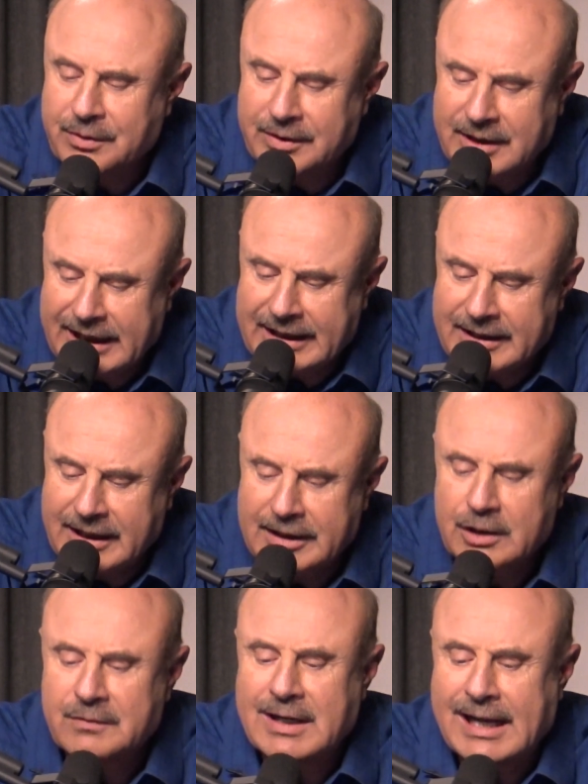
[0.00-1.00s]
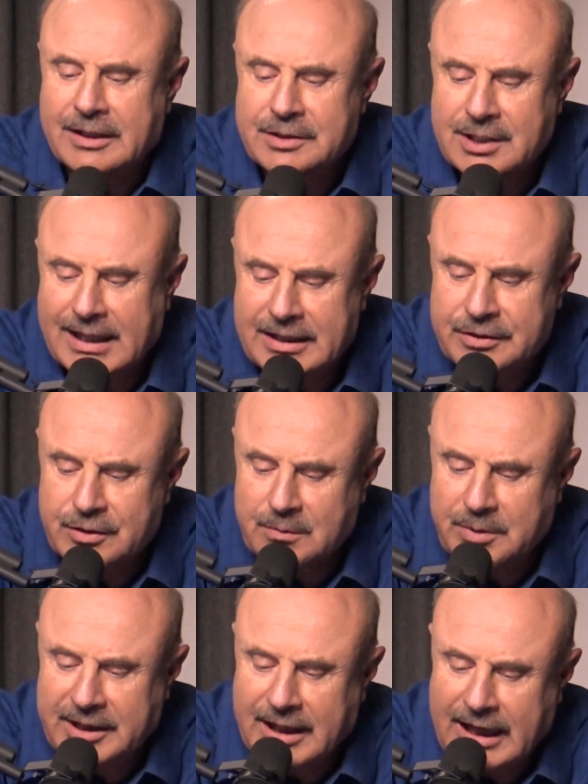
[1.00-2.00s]
your thinking. You've got to change
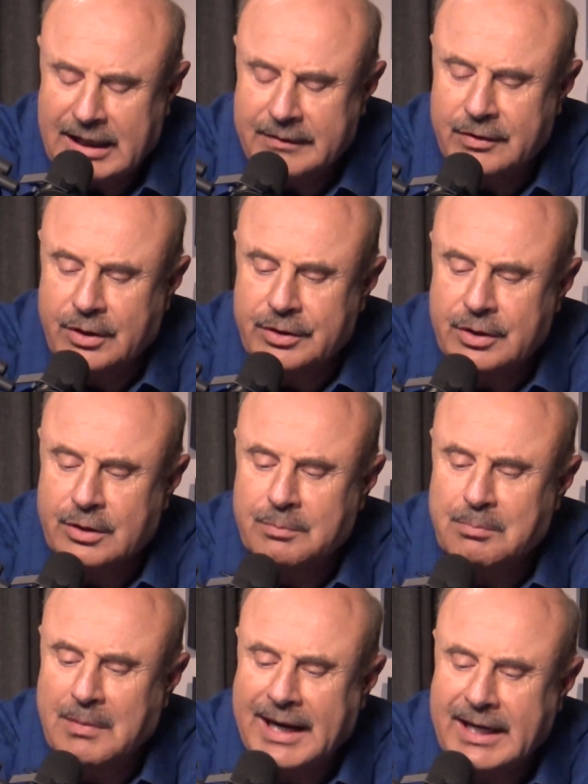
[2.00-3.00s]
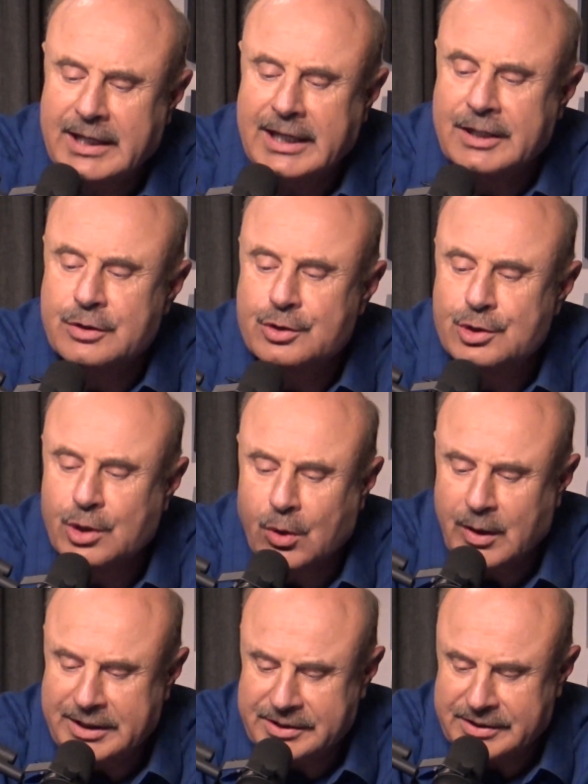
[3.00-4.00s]
your behavior. You're making
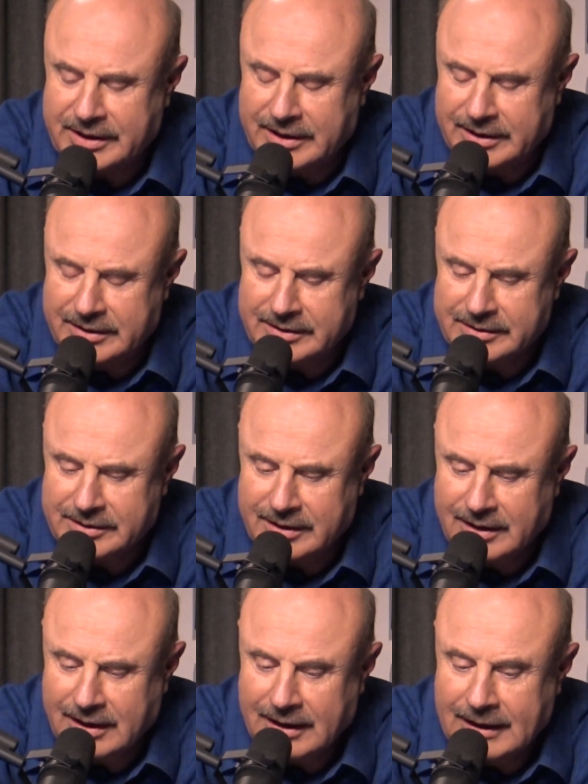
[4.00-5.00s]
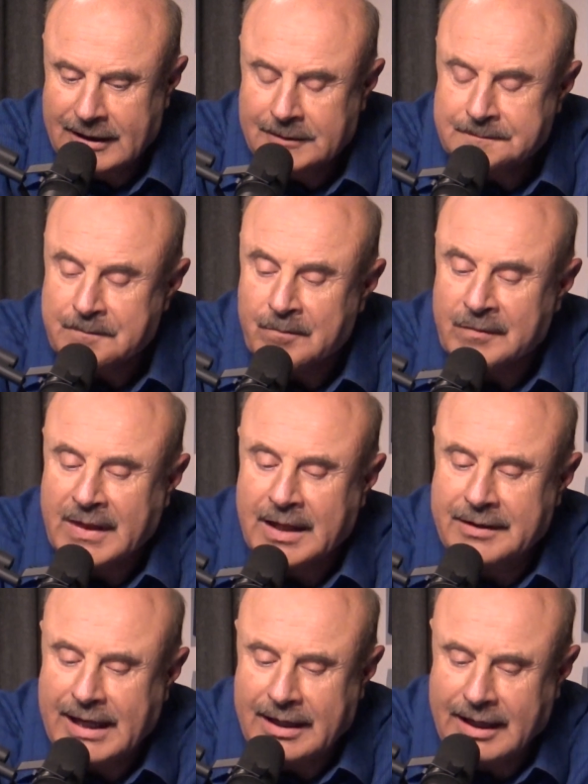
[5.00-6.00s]
choices
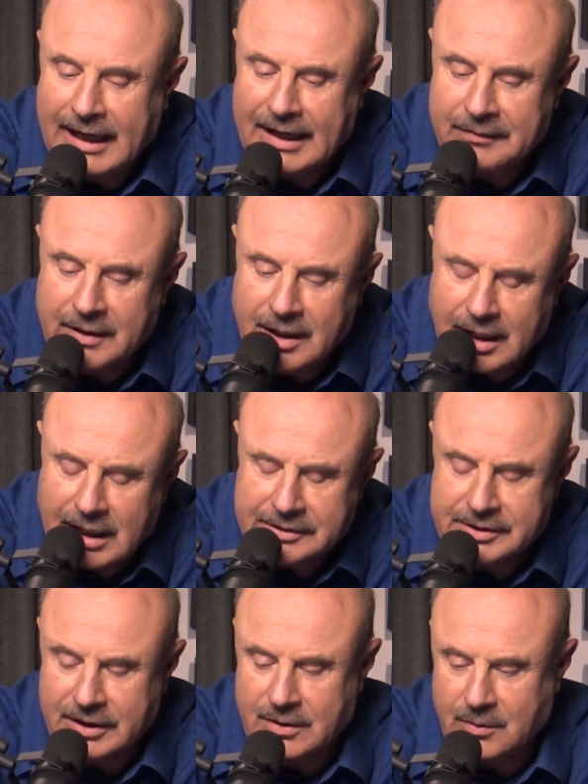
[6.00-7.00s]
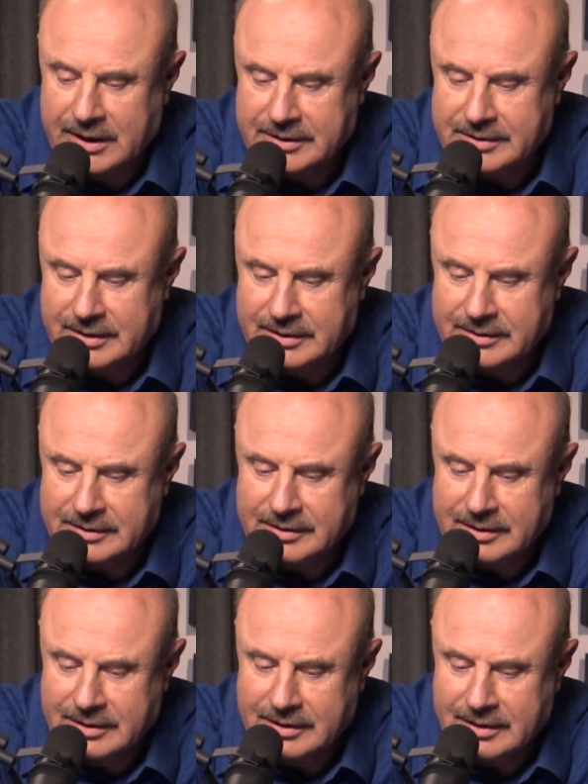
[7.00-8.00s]
that have consequences.